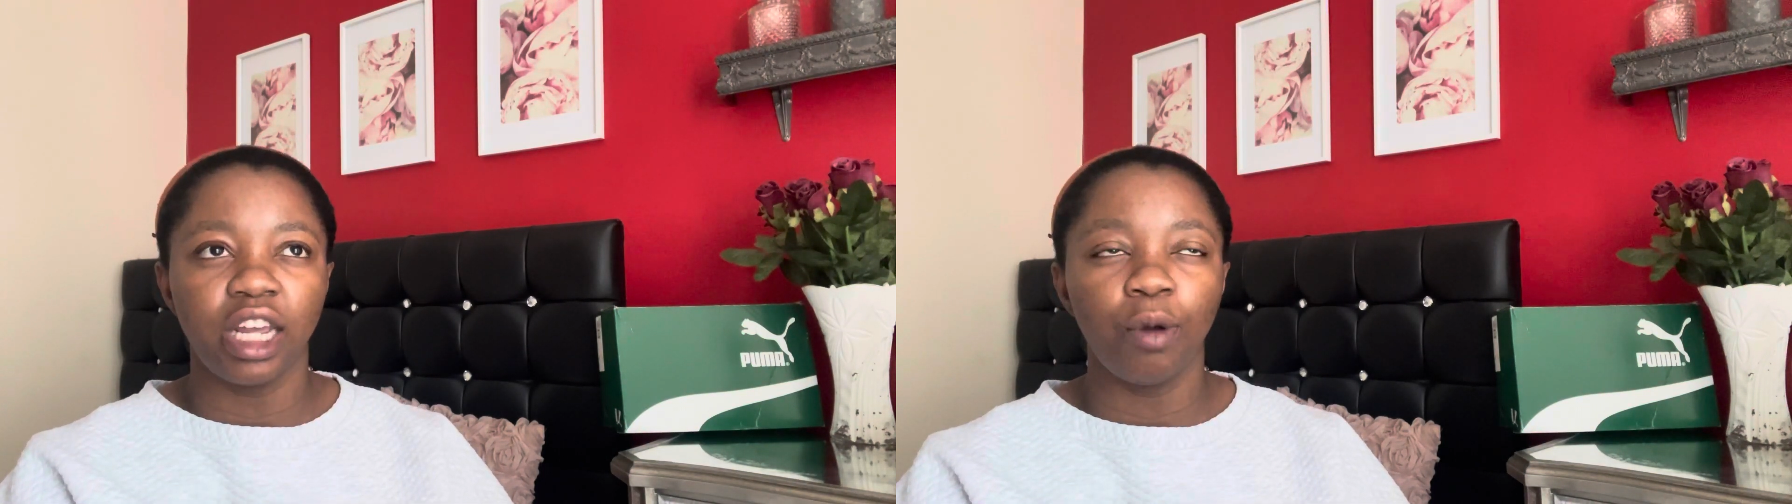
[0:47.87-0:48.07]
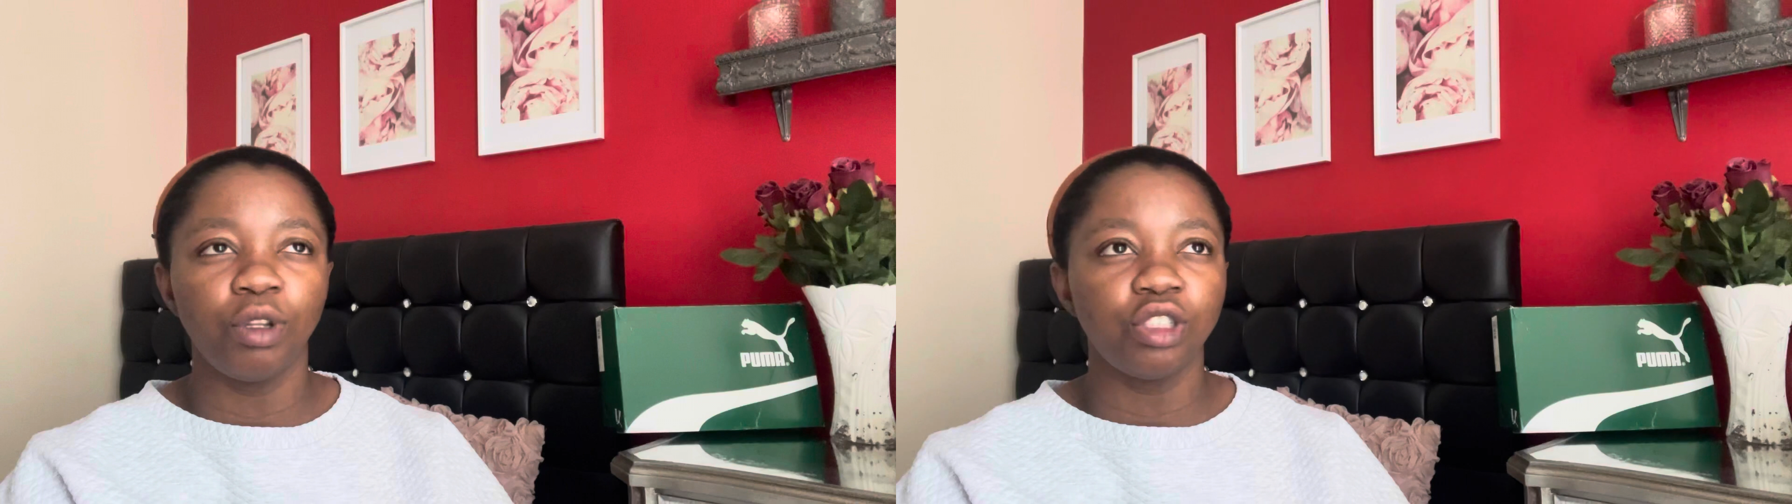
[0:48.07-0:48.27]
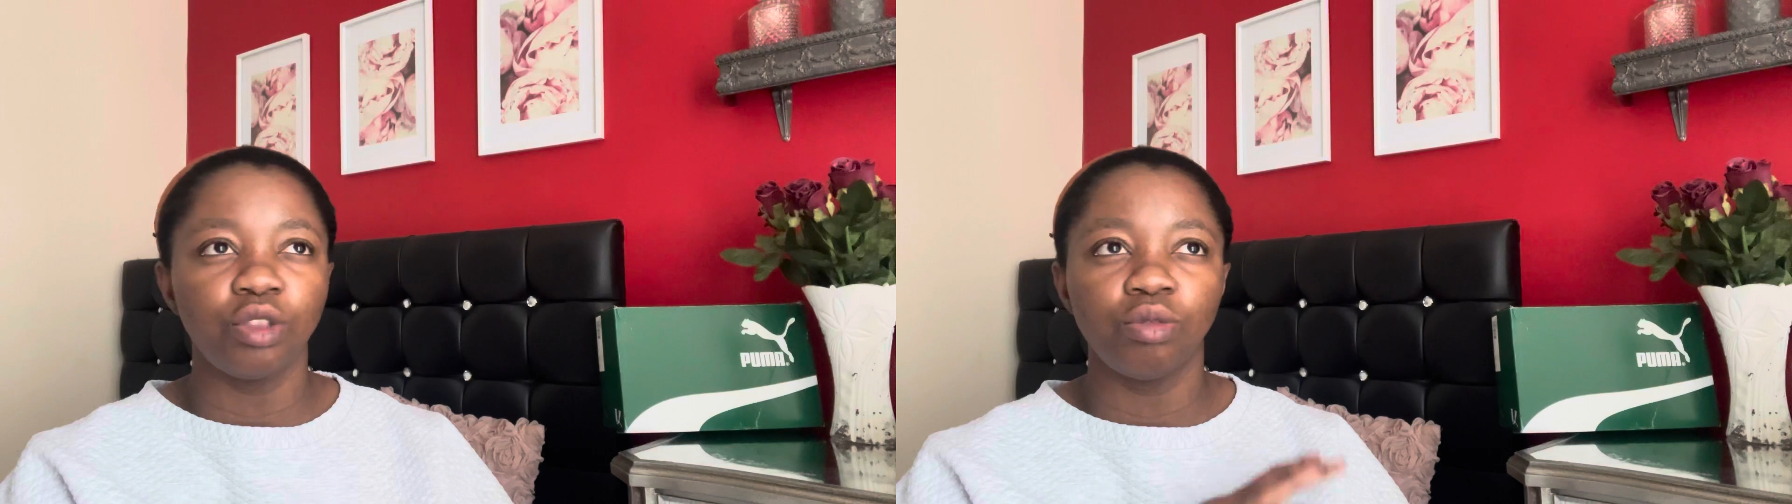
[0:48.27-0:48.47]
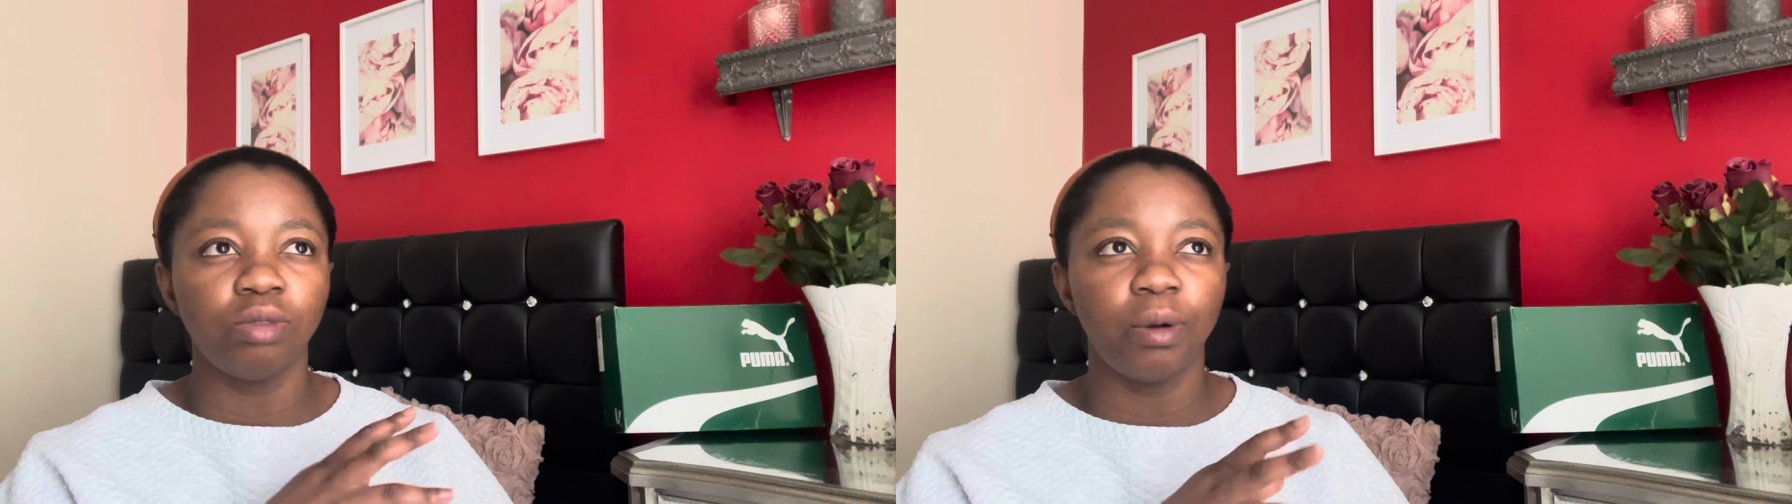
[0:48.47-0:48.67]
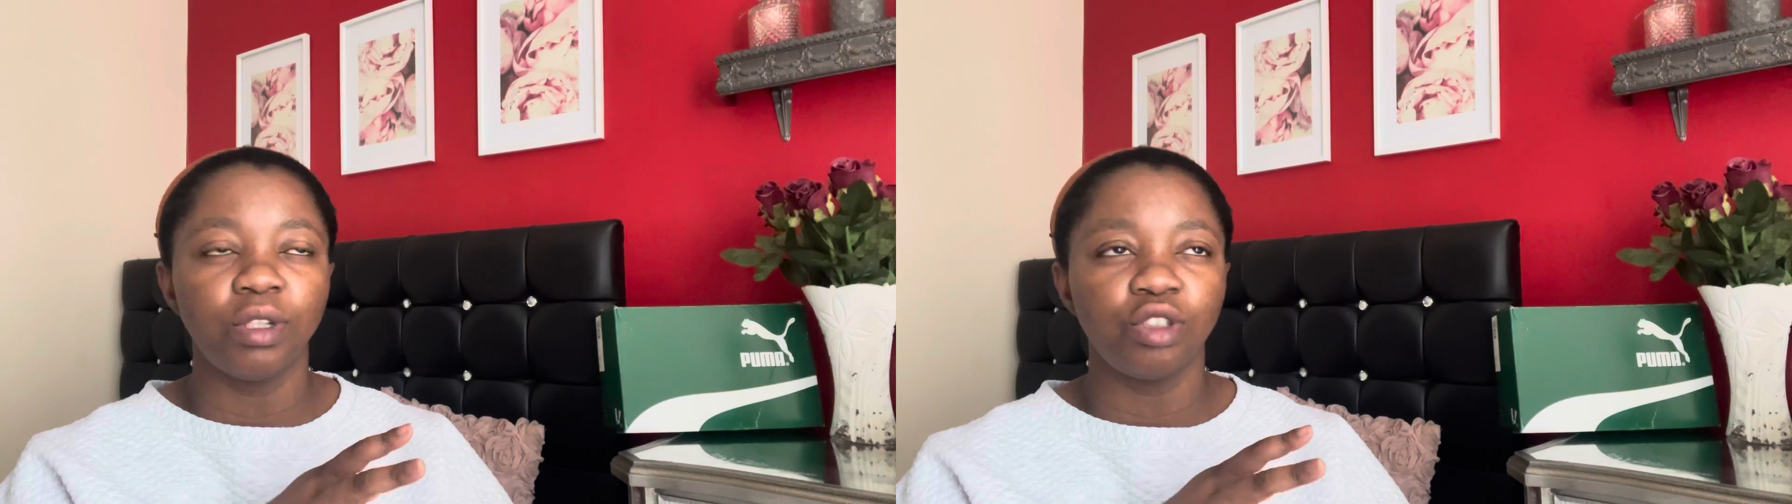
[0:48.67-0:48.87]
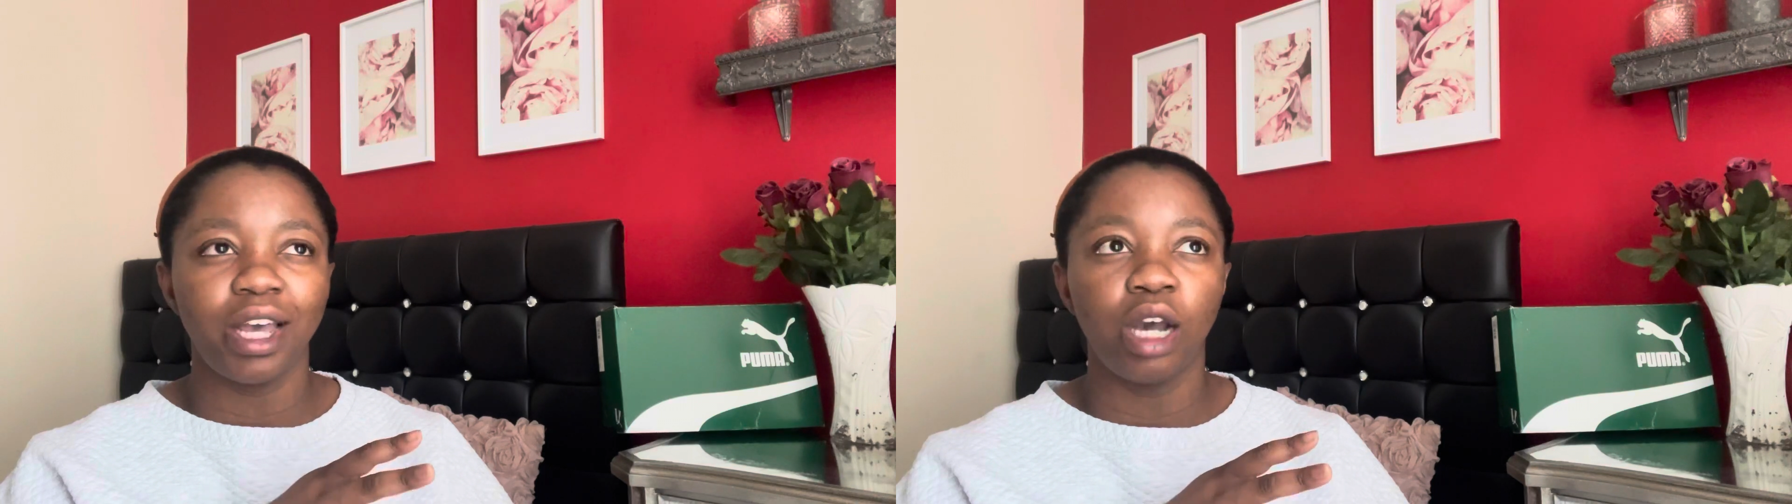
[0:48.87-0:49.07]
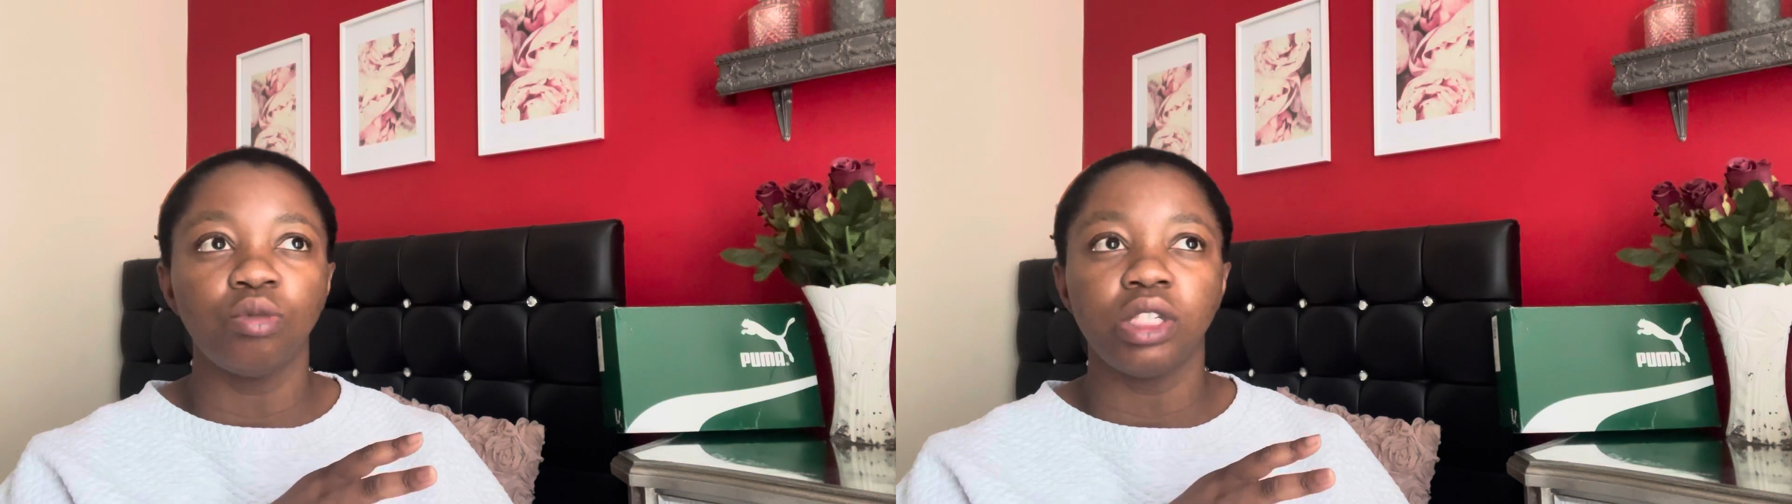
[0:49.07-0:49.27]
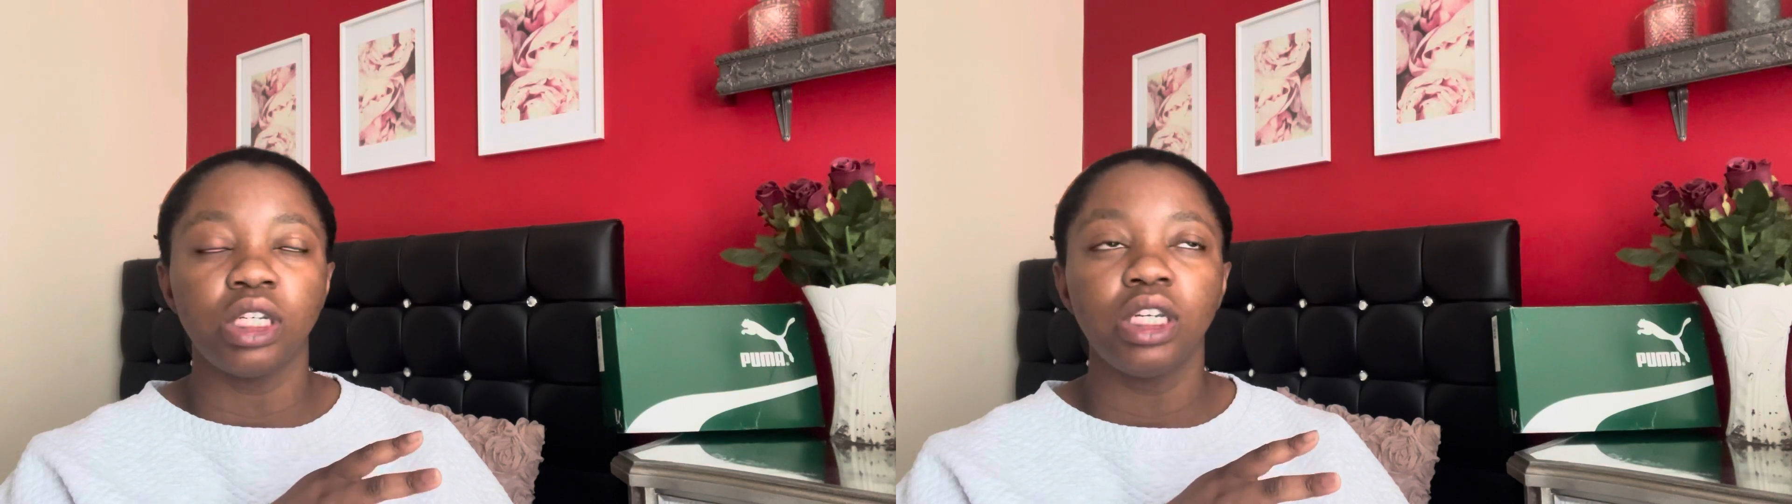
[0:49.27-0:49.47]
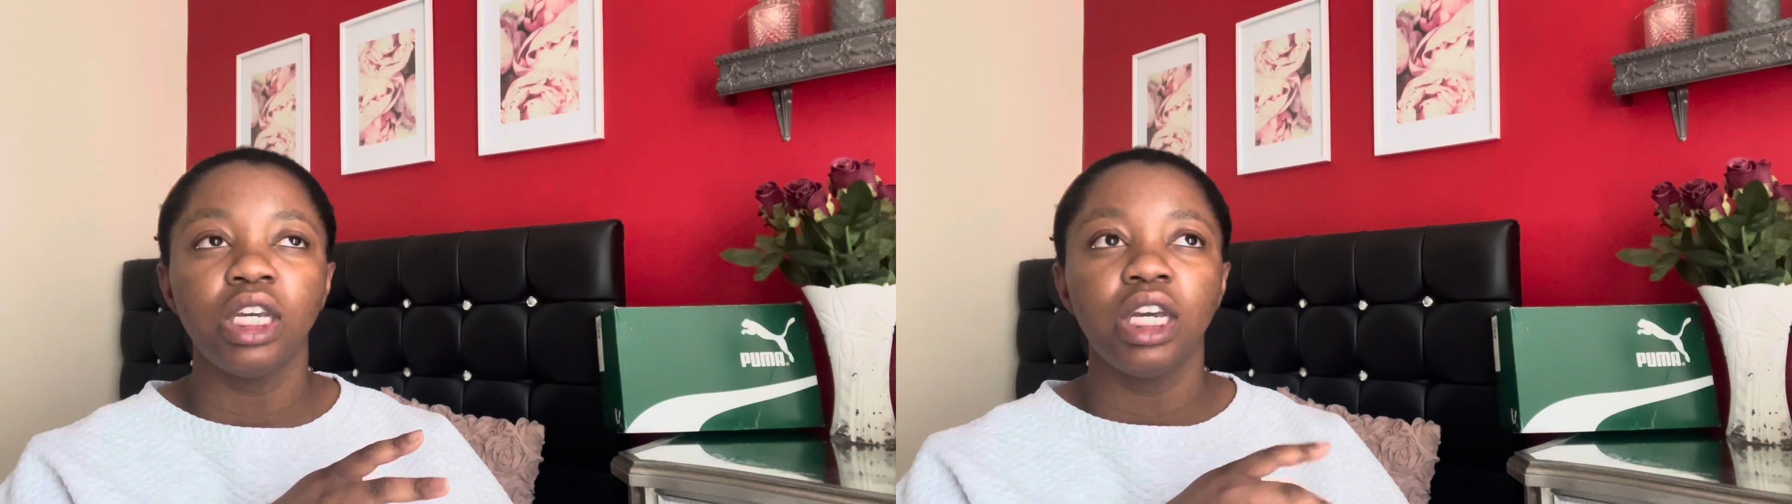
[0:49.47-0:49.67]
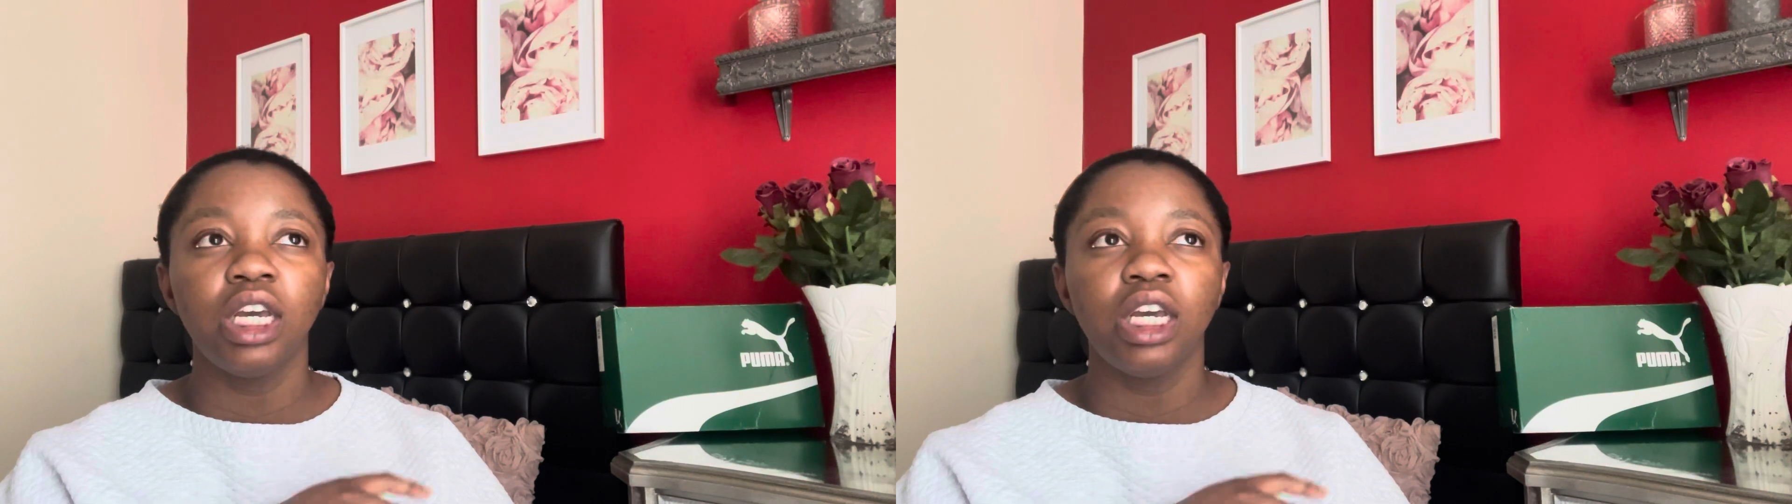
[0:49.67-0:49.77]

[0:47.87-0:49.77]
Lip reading: I went to Aldi.